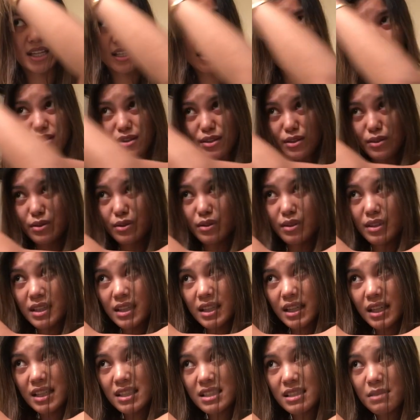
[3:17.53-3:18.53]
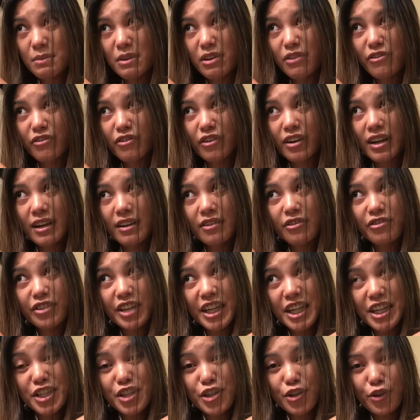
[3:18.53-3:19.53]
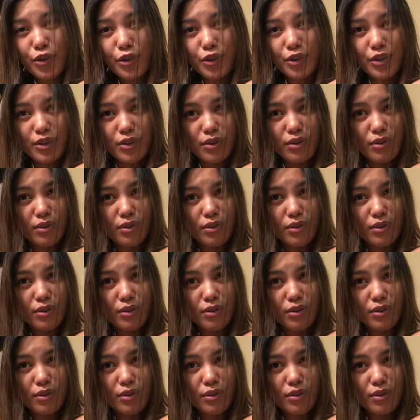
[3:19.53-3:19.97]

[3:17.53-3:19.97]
Gets niya. Kasi may friction.